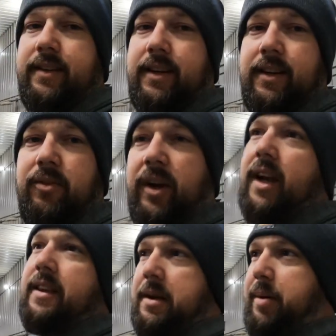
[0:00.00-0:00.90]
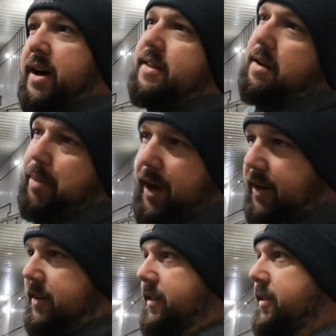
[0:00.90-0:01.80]
Well, I got the deposit
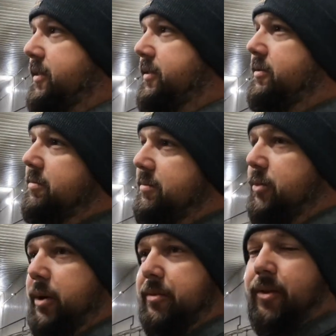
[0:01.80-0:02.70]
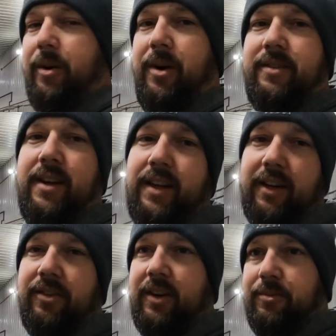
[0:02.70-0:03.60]
back one before I went to
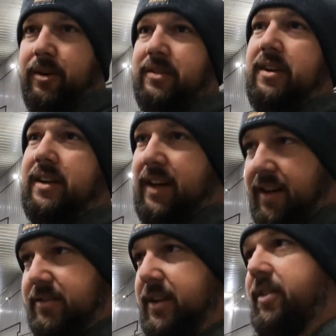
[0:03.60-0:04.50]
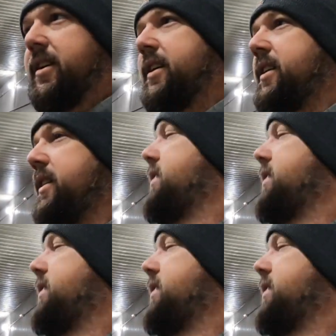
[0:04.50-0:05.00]
Indiana Transport because I canceled everything, and